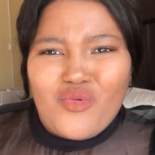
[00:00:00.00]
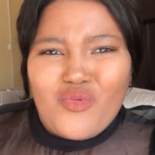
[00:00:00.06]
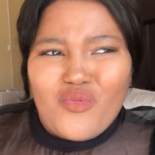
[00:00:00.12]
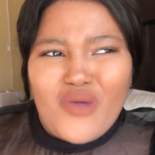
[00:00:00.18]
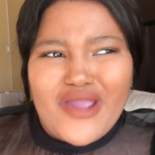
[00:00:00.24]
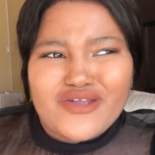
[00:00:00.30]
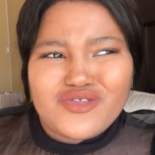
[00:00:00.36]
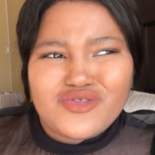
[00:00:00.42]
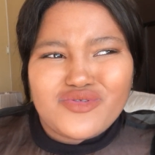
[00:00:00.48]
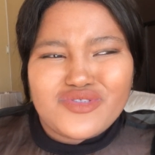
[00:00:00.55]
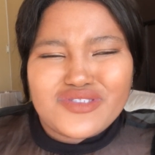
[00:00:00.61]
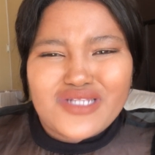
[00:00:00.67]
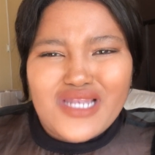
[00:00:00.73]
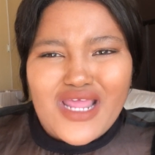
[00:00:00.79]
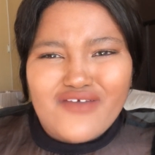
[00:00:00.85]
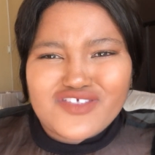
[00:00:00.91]
why do you
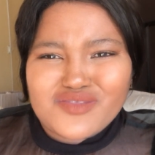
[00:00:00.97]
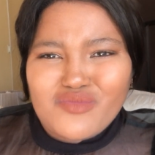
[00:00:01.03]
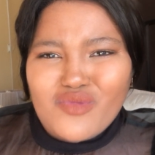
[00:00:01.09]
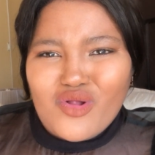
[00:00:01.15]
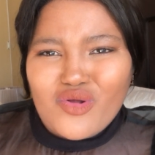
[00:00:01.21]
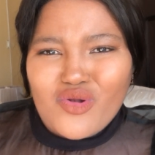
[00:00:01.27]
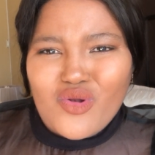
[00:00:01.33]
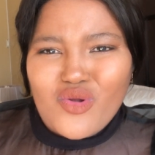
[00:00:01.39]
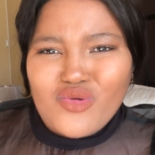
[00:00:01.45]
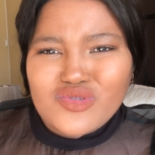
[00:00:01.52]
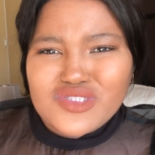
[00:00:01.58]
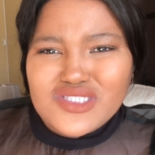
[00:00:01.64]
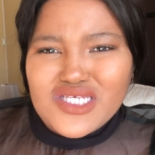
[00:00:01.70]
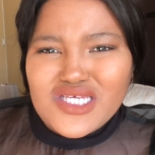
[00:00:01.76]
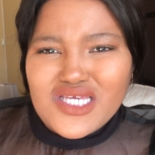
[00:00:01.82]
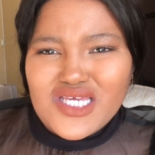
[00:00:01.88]
still have small
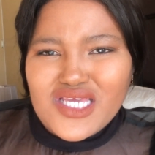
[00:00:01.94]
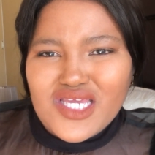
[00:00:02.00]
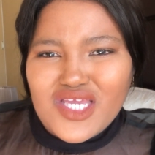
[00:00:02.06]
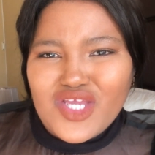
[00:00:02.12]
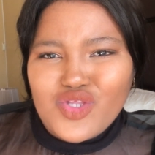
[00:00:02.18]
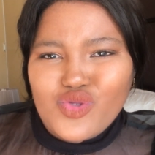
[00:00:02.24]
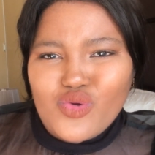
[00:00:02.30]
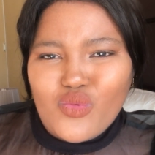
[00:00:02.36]
clothes in